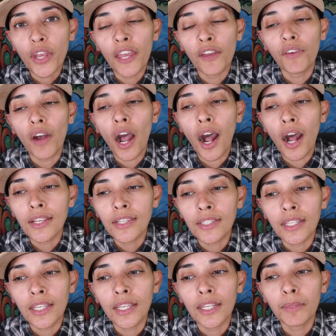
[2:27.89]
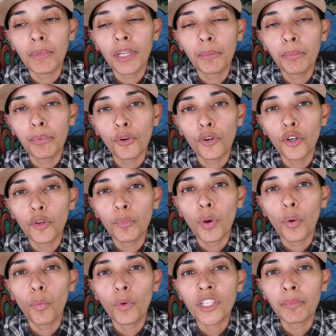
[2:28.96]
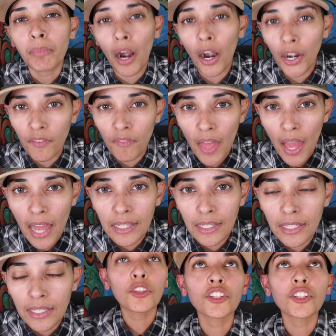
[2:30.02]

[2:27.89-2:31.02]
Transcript: if Austin McBroom was part of that.